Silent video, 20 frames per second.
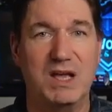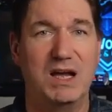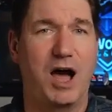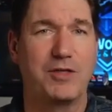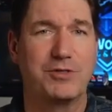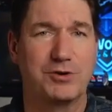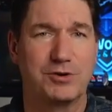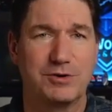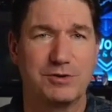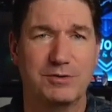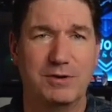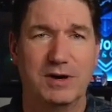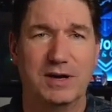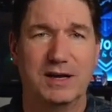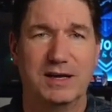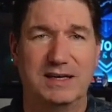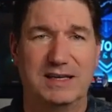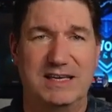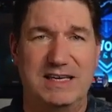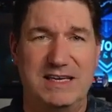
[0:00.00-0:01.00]
Other
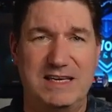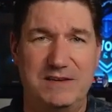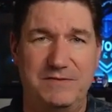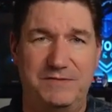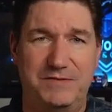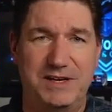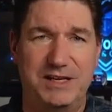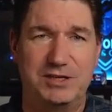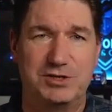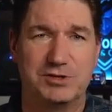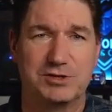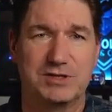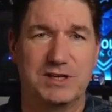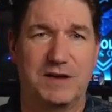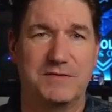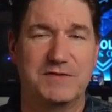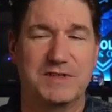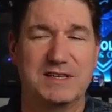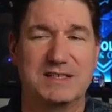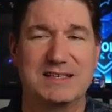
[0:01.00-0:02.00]
key features
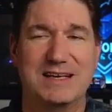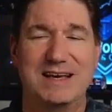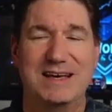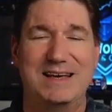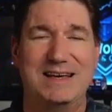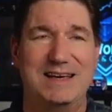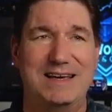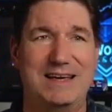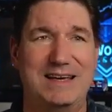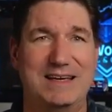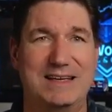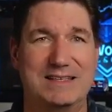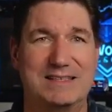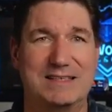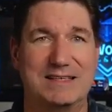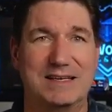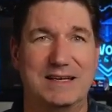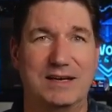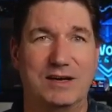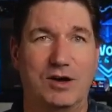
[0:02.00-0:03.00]
of this,
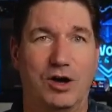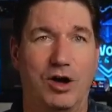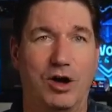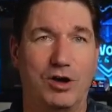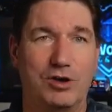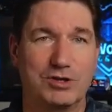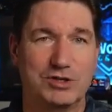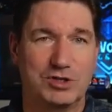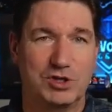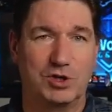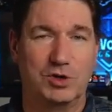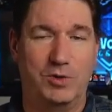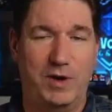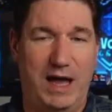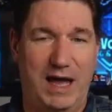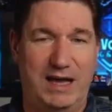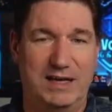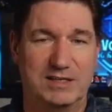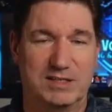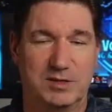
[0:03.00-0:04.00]
it also
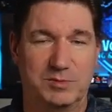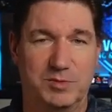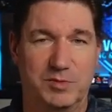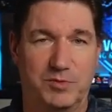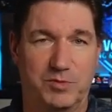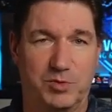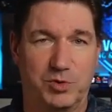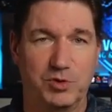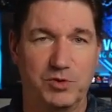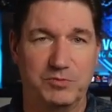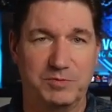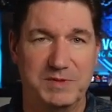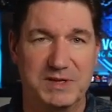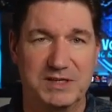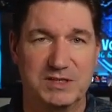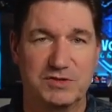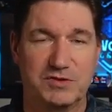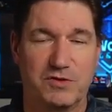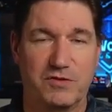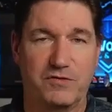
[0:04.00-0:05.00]
has some
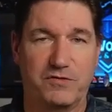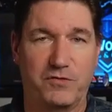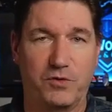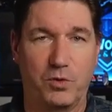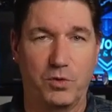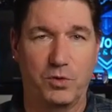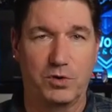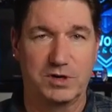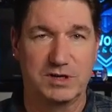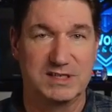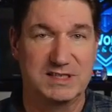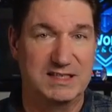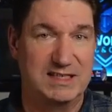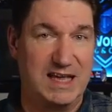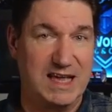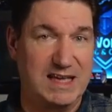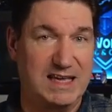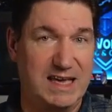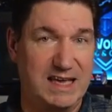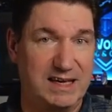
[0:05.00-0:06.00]
improvements for
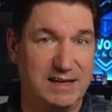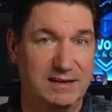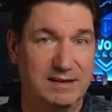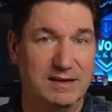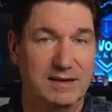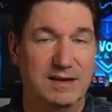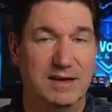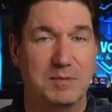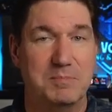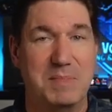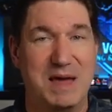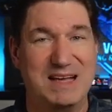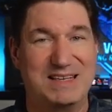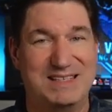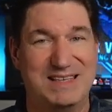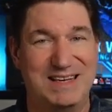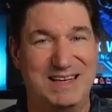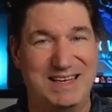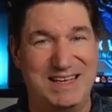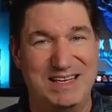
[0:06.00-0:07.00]
staking,
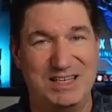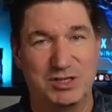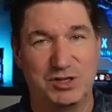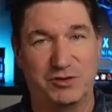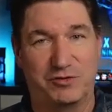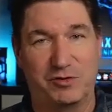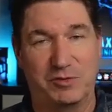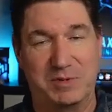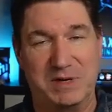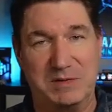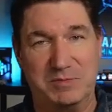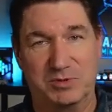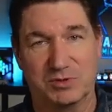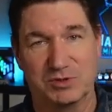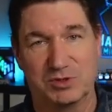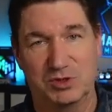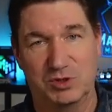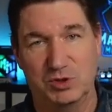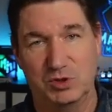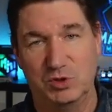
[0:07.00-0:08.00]
makes it easier for
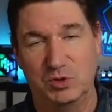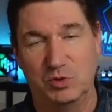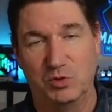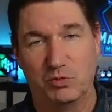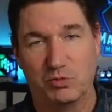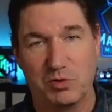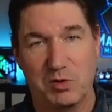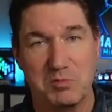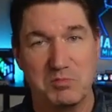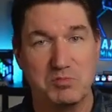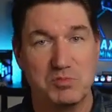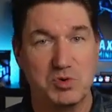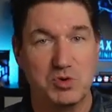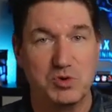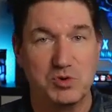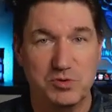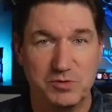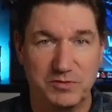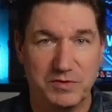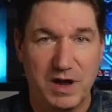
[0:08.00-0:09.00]
people to
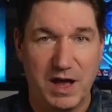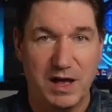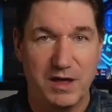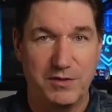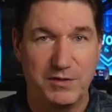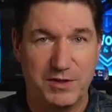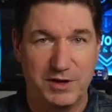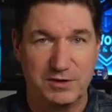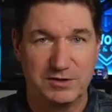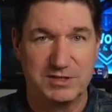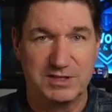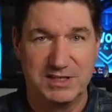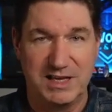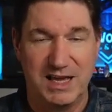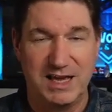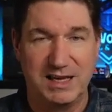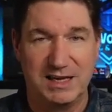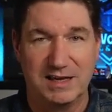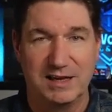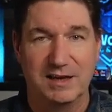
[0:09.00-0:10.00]
remove their
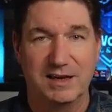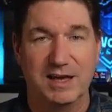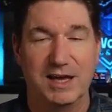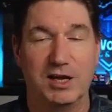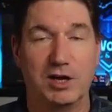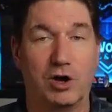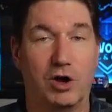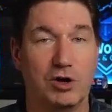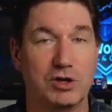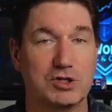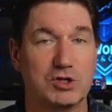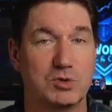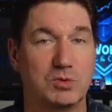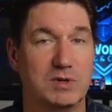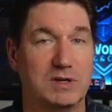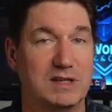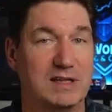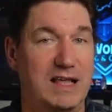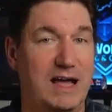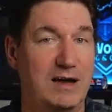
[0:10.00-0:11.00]
stake. It also
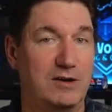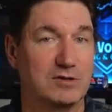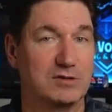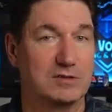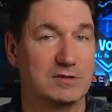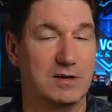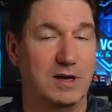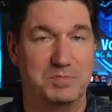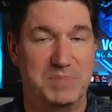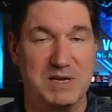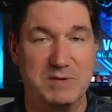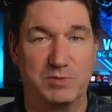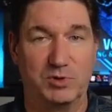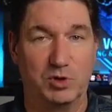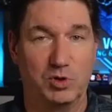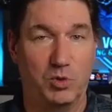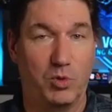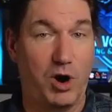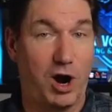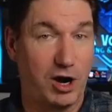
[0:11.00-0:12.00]
allows
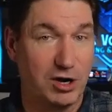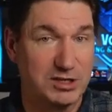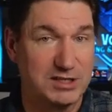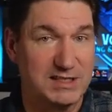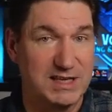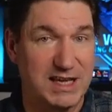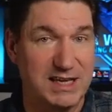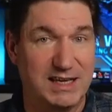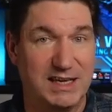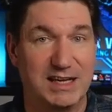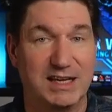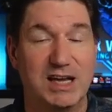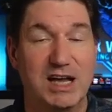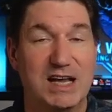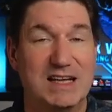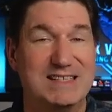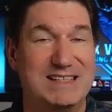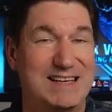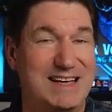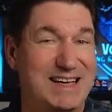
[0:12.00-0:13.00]
people who are staking
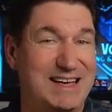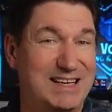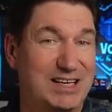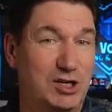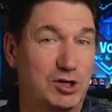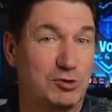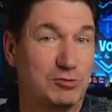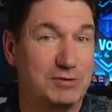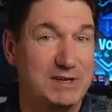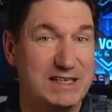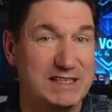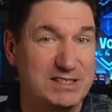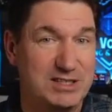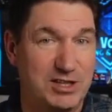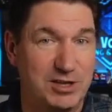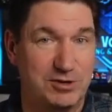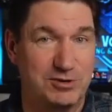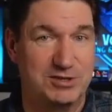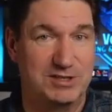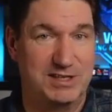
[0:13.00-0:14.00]
to increase
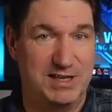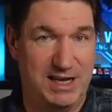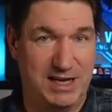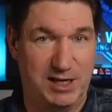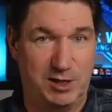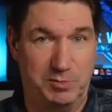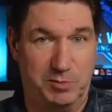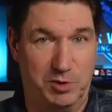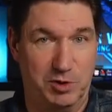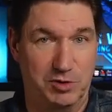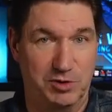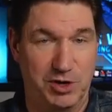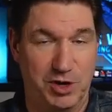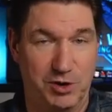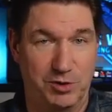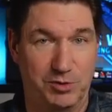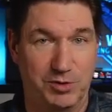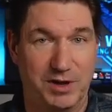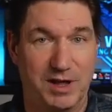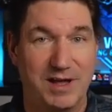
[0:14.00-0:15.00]
their stake per
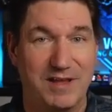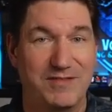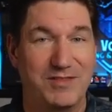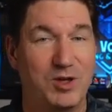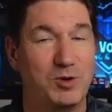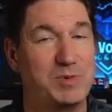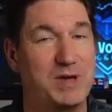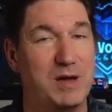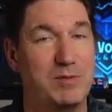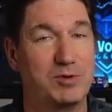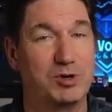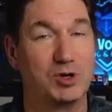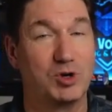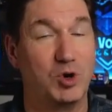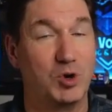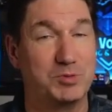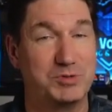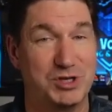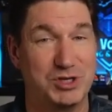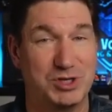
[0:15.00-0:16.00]
node. They'll be able to
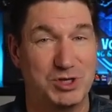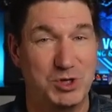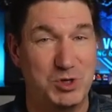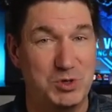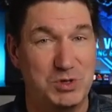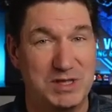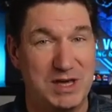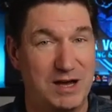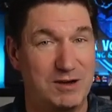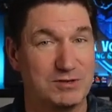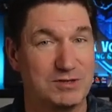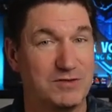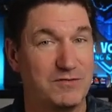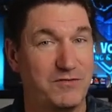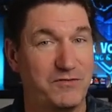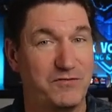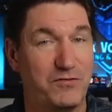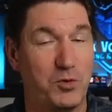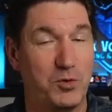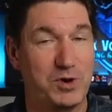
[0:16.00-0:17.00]
go up to
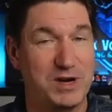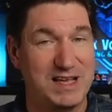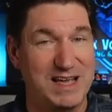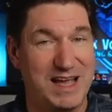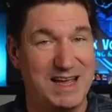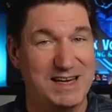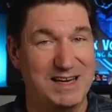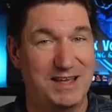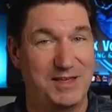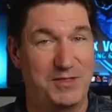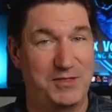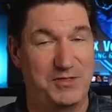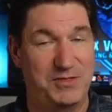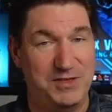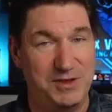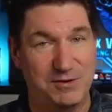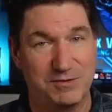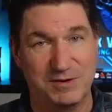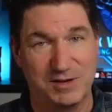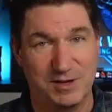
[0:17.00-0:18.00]
2048
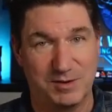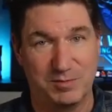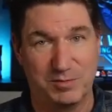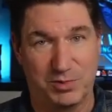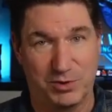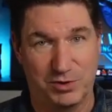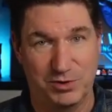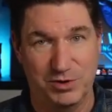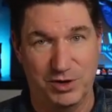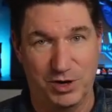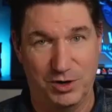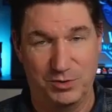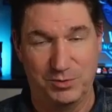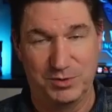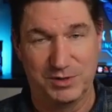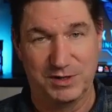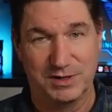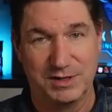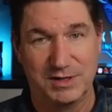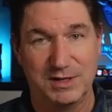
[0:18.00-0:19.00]
Ethereum per
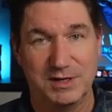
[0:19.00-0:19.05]
node.